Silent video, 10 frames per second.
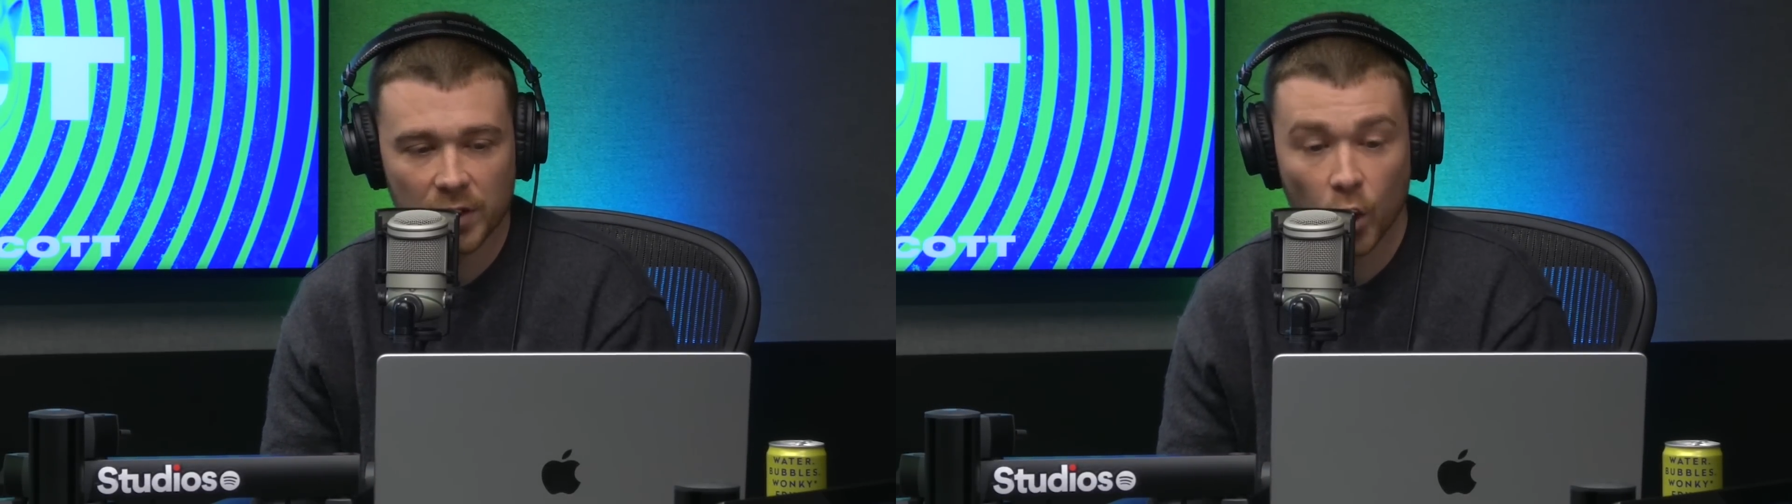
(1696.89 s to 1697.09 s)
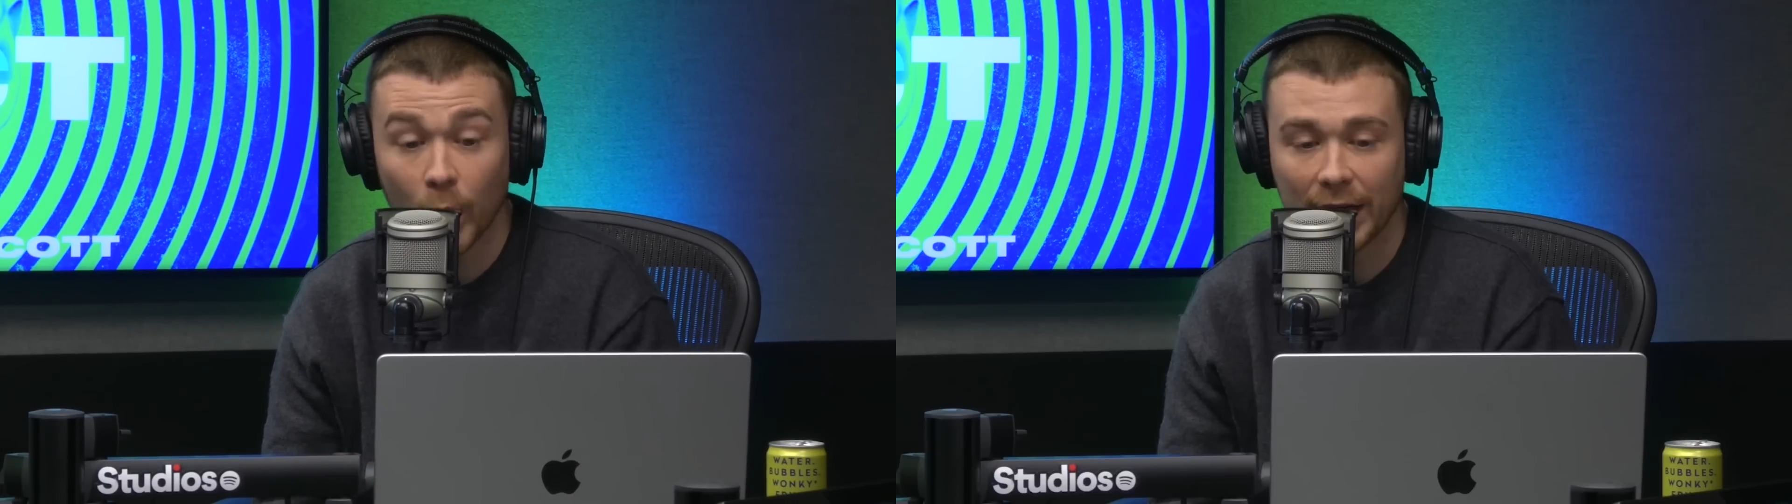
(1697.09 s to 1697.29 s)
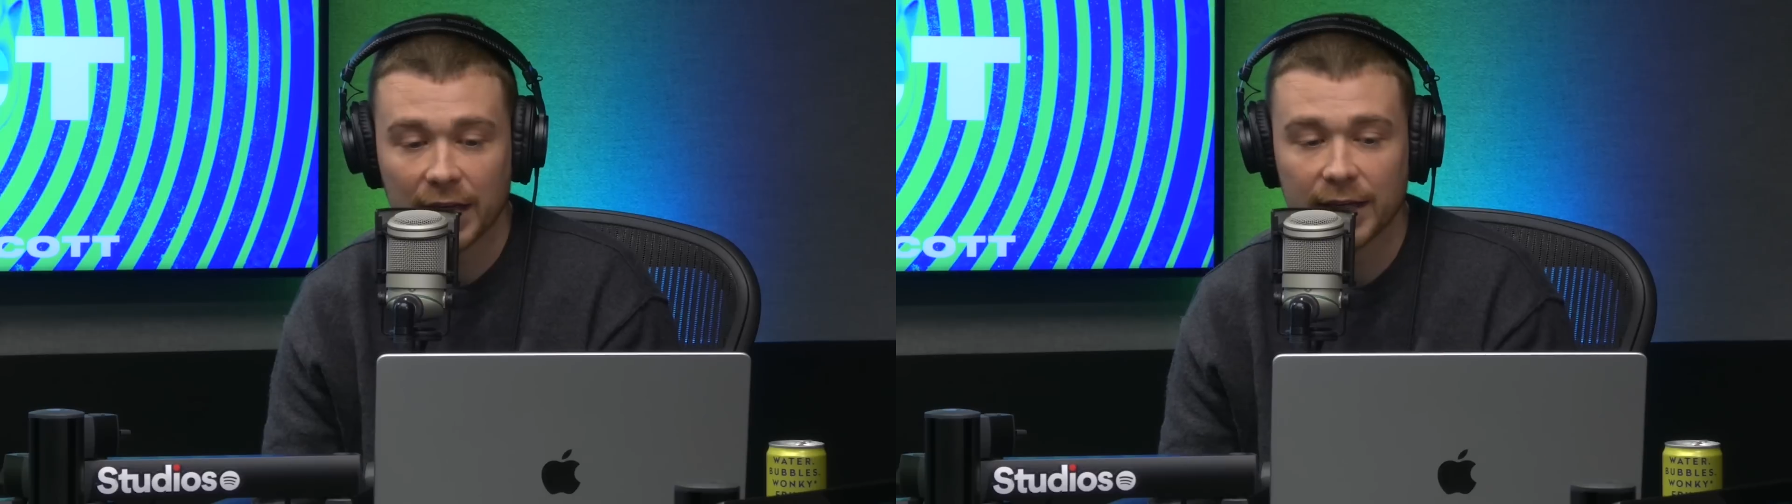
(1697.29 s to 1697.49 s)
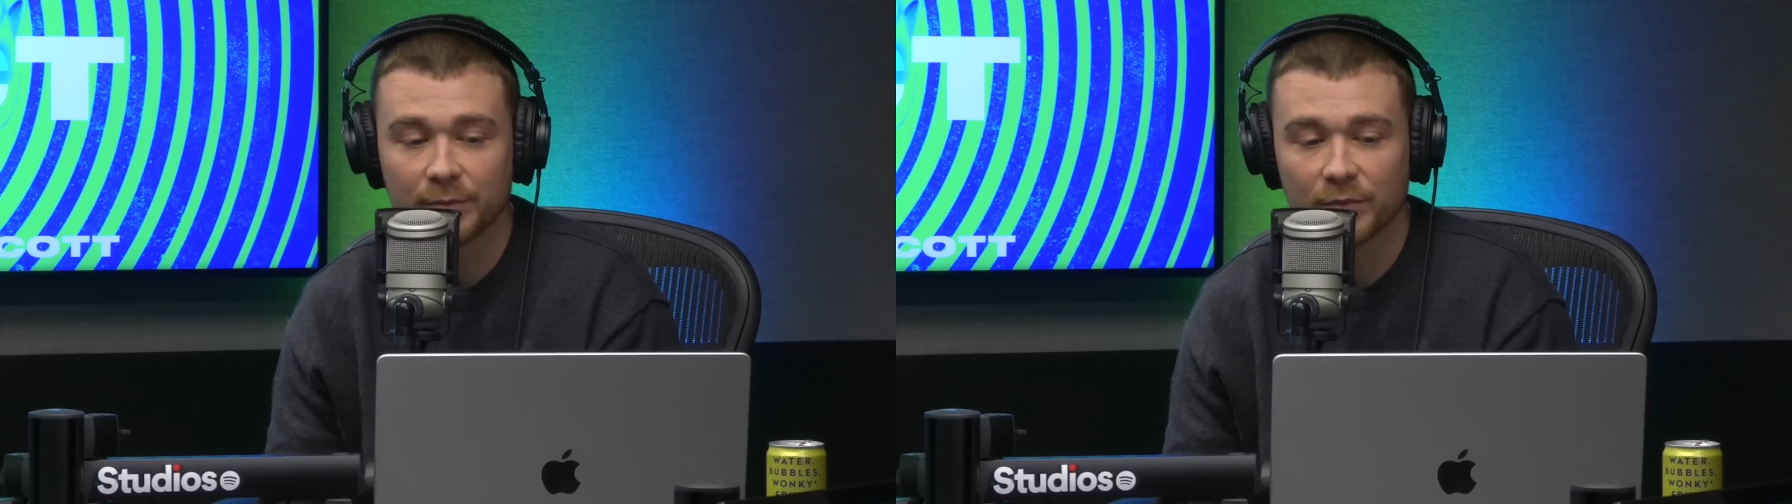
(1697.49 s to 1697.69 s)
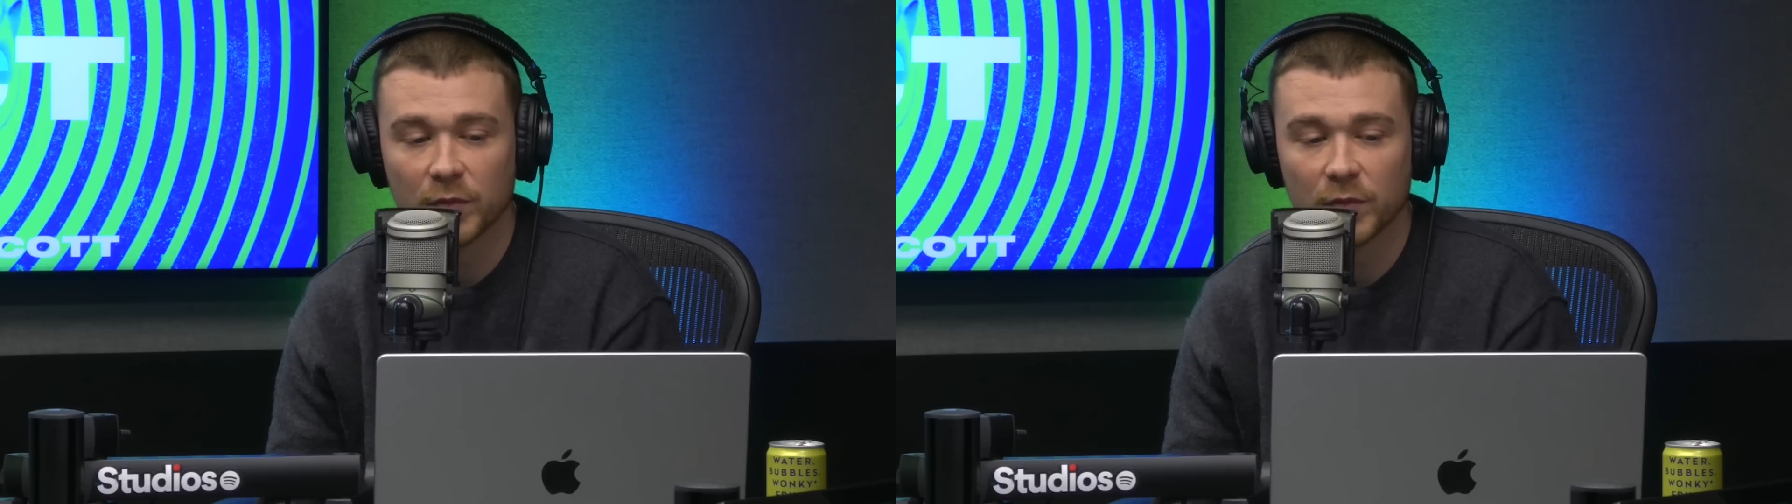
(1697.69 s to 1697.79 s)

quickly.